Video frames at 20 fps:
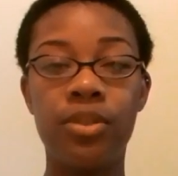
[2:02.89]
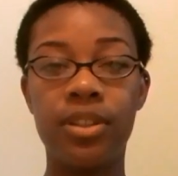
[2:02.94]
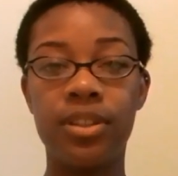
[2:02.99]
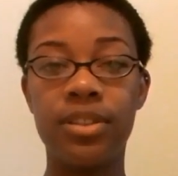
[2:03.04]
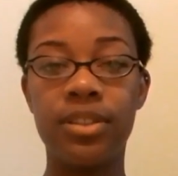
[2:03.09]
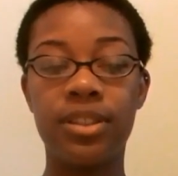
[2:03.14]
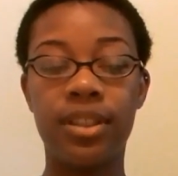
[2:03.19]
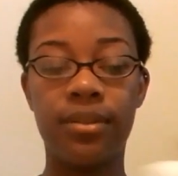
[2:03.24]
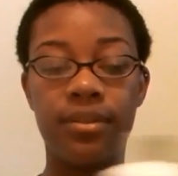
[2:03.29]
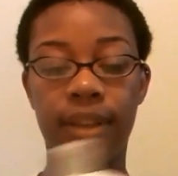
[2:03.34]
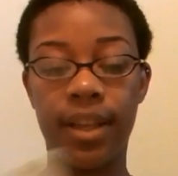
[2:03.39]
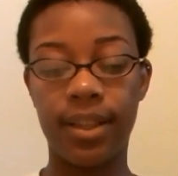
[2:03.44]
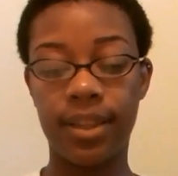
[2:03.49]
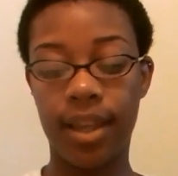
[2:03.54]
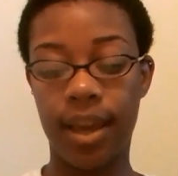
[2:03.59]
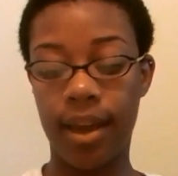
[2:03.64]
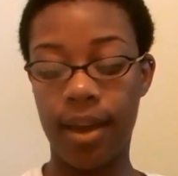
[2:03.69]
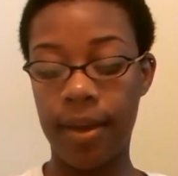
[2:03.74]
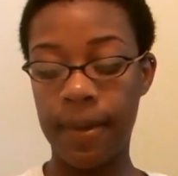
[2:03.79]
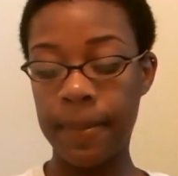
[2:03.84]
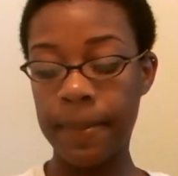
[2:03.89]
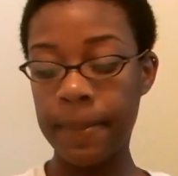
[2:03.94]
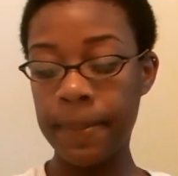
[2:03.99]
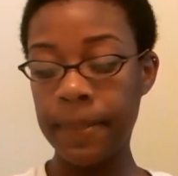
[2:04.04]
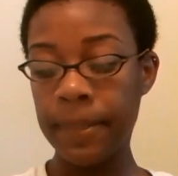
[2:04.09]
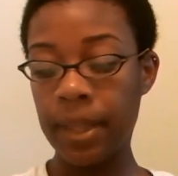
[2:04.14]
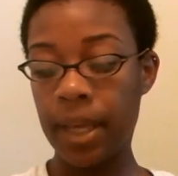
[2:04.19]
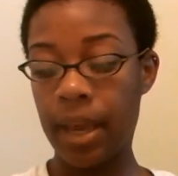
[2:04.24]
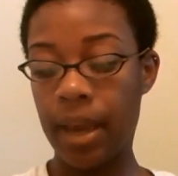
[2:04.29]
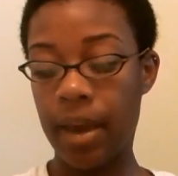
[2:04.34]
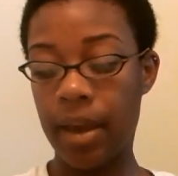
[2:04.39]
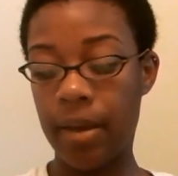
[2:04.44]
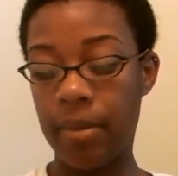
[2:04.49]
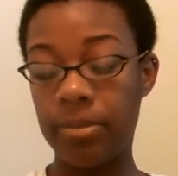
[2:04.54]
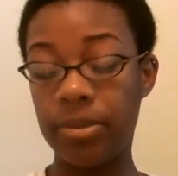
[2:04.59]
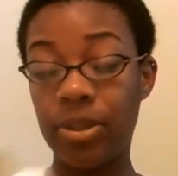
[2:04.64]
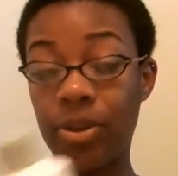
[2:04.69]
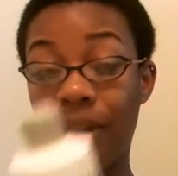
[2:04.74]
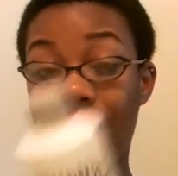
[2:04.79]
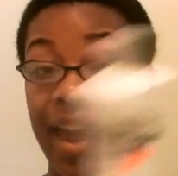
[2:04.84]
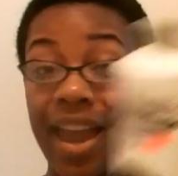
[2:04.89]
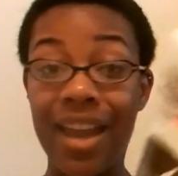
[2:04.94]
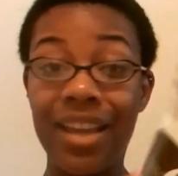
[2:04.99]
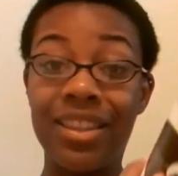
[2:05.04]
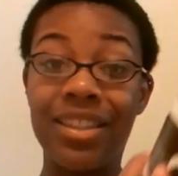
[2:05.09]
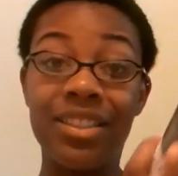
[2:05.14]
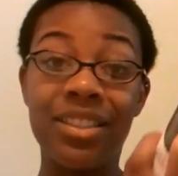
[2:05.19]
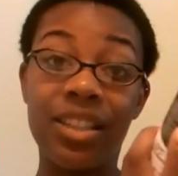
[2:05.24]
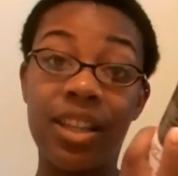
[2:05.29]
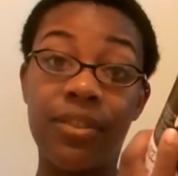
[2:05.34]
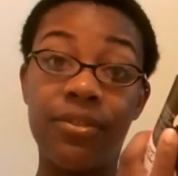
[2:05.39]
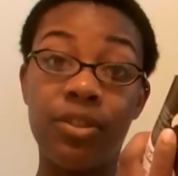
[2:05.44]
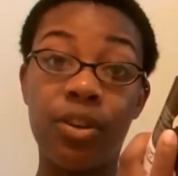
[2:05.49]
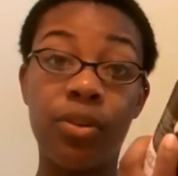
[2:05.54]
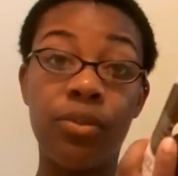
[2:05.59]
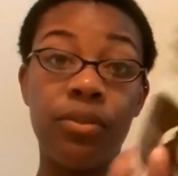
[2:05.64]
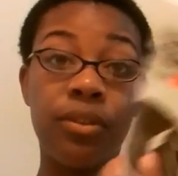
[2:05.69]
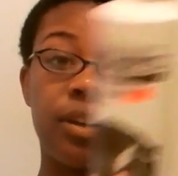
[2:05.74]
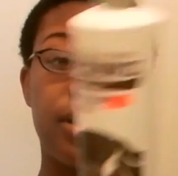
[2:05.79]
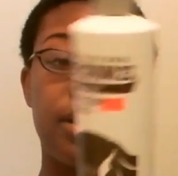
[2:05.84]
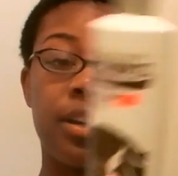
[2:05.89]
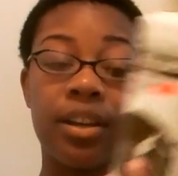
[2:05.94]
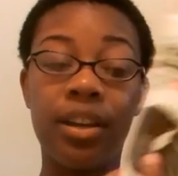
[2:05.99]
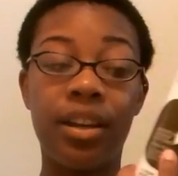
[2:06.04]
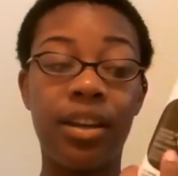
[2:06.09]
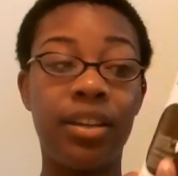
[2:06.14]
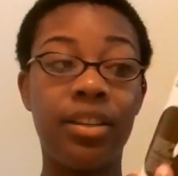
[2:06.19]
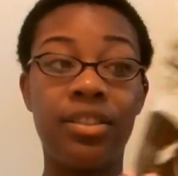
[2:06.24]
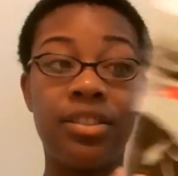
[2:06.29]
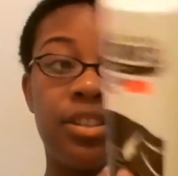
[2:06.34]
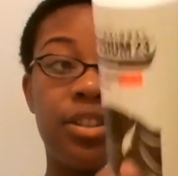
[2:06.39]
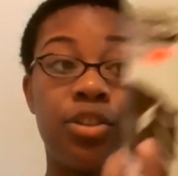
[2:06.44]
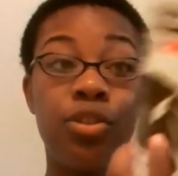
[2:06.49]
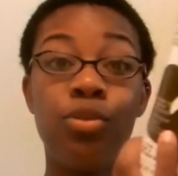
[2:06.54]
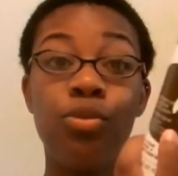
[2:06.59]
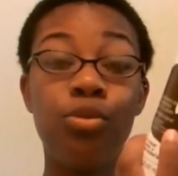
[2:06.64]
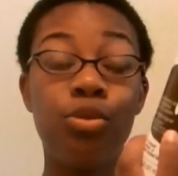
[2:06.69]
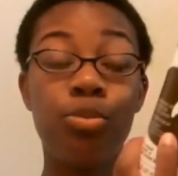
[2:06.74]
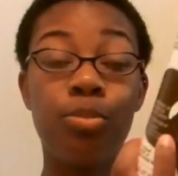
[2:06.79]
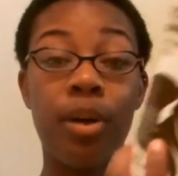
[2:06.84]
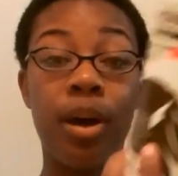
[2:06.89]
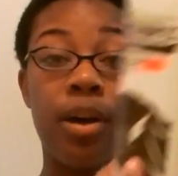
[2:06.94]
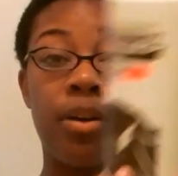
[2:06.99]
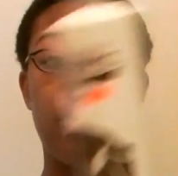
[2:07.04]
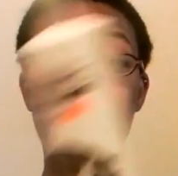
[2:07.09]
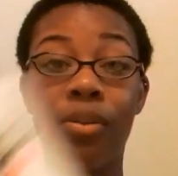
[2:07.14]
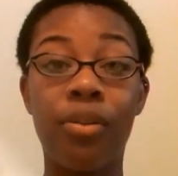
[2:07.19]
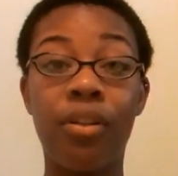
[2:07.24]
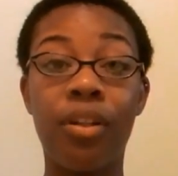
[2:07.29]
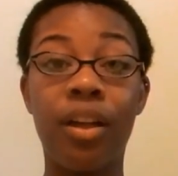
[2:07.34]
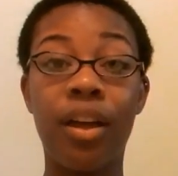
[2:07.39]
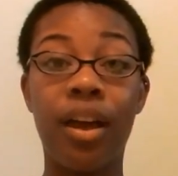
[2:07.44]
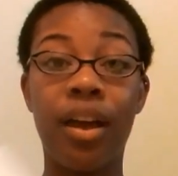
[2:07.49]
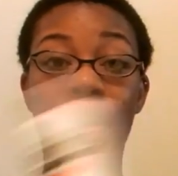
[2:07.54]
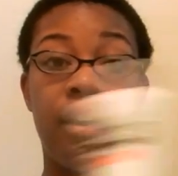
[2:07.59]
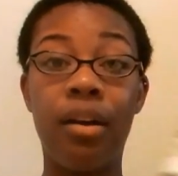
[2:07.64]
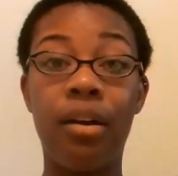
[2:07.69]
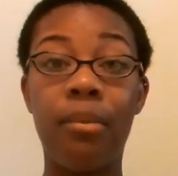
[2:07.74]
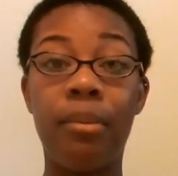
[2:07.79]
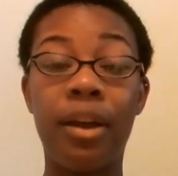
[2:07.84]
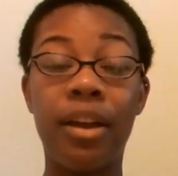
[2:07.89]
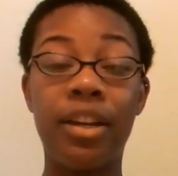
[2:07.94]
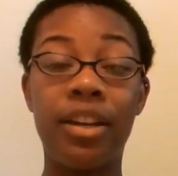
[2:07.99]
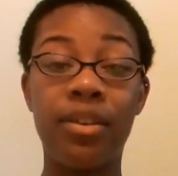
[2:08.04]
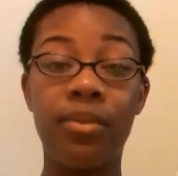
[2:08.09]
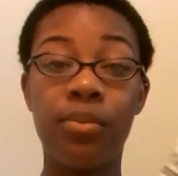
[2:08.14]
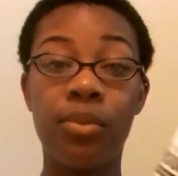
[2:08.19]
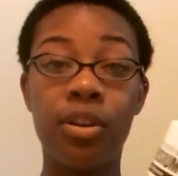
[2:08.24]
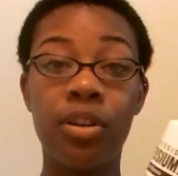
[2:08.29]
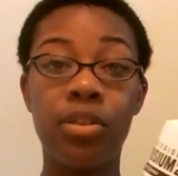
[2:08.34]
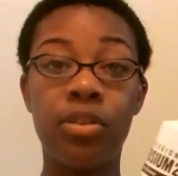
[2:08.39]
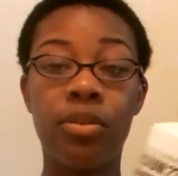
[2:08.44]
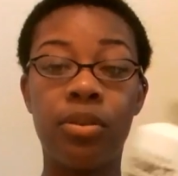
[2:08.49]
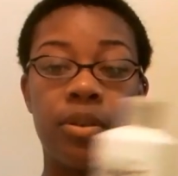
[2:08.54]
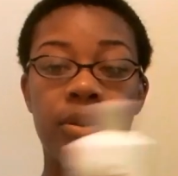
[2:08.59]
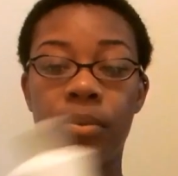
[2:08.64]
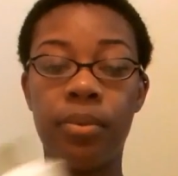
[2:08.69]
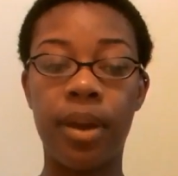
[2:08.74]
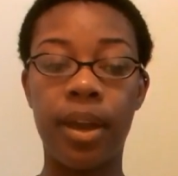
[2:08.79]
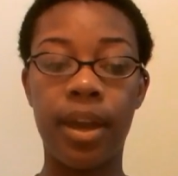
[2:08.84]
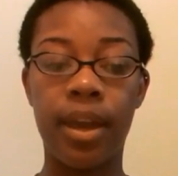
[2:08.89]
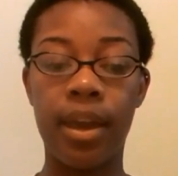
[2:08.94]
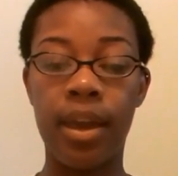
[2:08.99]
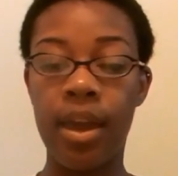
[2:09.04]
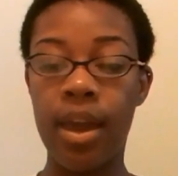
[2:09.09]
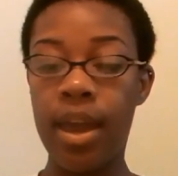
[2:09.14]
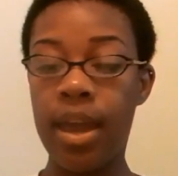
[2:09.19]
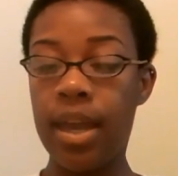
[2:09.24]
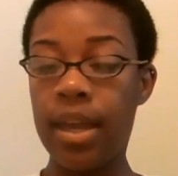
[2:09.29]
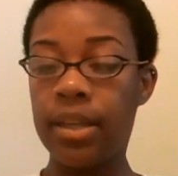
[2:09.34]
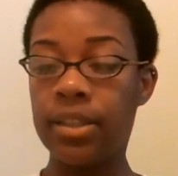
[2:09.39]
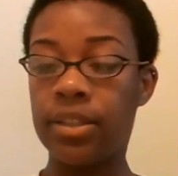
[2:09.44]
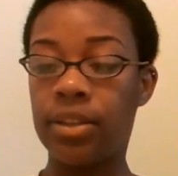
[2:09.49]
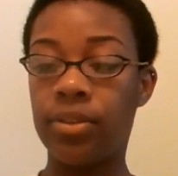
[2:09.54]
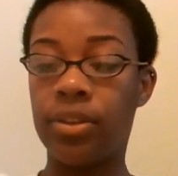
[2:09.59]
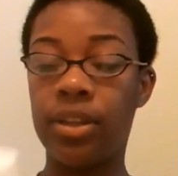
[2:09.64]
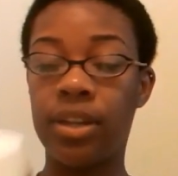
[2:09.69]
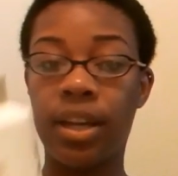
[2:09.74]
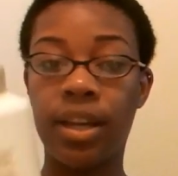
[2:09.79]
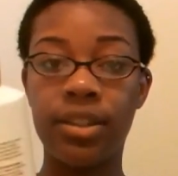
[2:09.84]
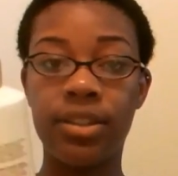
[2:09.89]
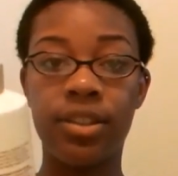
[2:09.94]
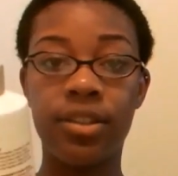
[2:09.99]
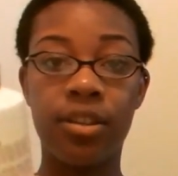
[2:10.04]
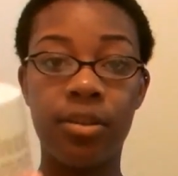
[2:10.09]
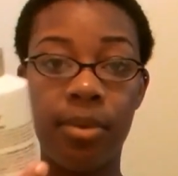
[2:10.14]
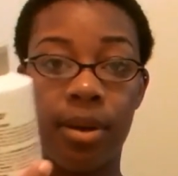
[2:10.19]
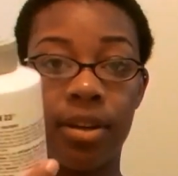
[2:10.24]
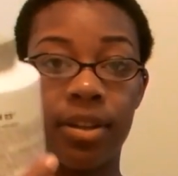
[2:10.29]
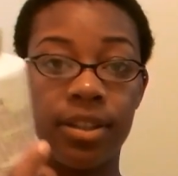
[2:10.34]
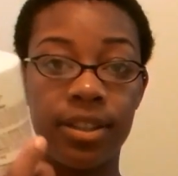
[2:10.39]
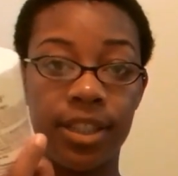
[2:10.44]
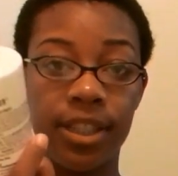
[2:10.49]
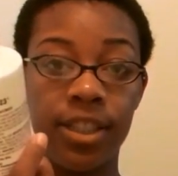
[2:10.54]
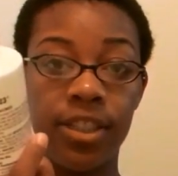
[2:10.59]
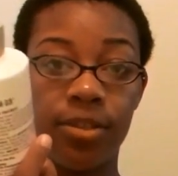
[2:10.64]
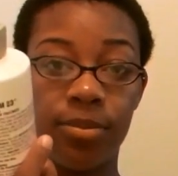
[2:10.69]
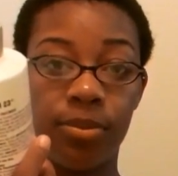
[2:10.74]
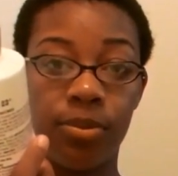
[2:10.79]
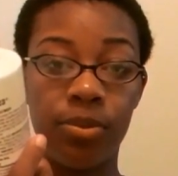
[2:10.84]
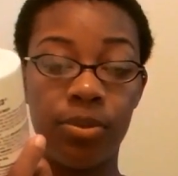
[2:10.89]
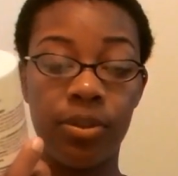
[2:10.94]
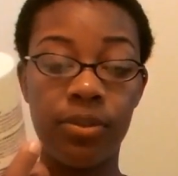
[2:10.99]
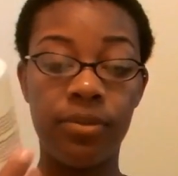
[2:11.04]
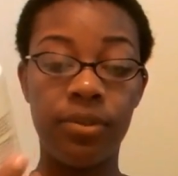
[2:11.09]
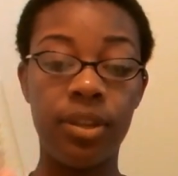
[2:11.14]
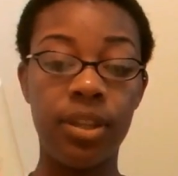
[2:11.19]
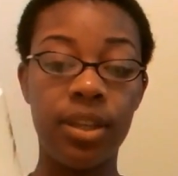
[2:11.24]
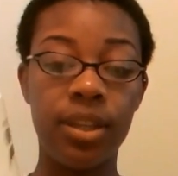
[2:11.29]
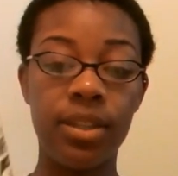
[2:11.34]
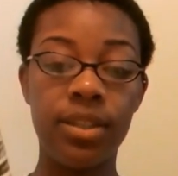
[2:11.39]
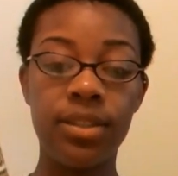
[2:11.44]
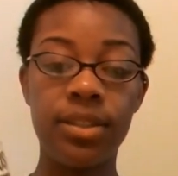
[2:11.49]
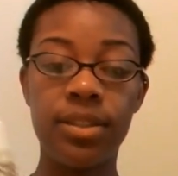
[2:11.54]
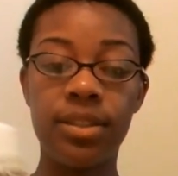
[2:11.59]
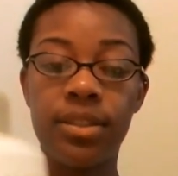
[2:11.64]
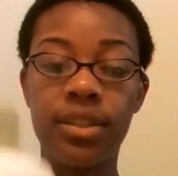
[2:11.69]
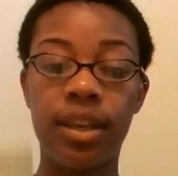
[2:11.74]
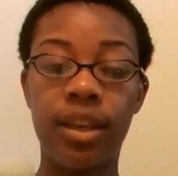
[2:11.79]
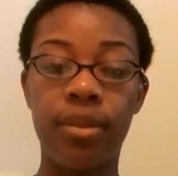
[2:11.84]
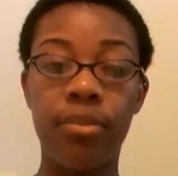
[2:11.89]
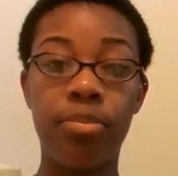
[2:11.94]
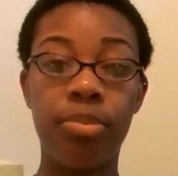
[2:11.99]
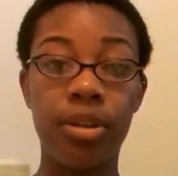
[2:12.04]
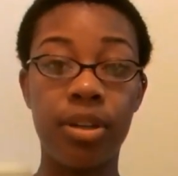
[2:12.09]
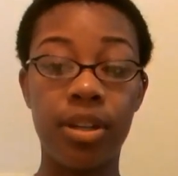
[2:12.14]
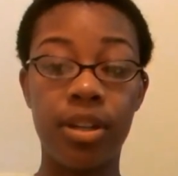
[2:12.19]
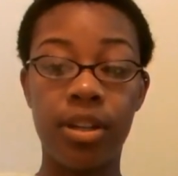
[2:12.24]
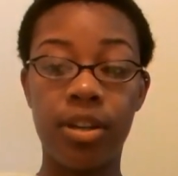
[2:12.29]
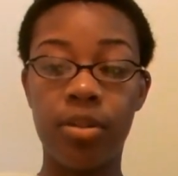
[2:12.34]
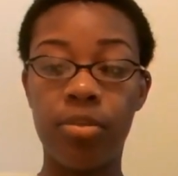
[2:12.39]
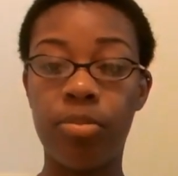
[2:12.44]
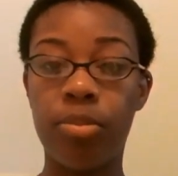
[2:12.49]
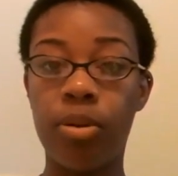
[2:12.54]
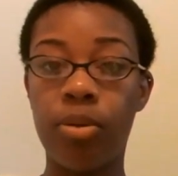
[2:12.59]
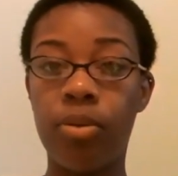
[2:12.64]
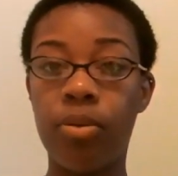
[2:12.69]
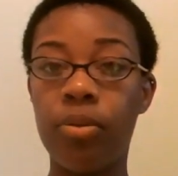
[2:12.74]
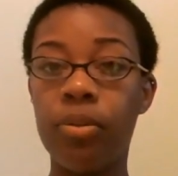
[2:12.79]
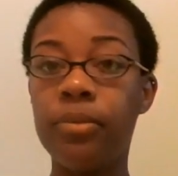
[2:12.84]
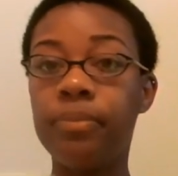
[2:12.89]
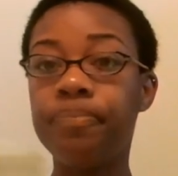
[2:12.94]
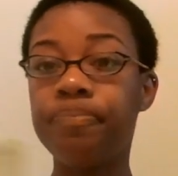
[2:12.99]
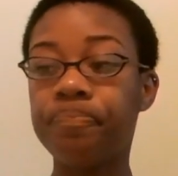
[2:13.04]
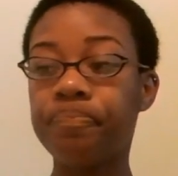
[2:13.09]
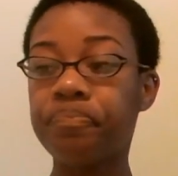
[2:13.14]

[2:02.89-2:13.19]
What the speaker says: and stuff like that. So I had this left over. It's a huge bottle. I didn't want to throw it away. So then I took about a teaspoon of this and put it in a bowl.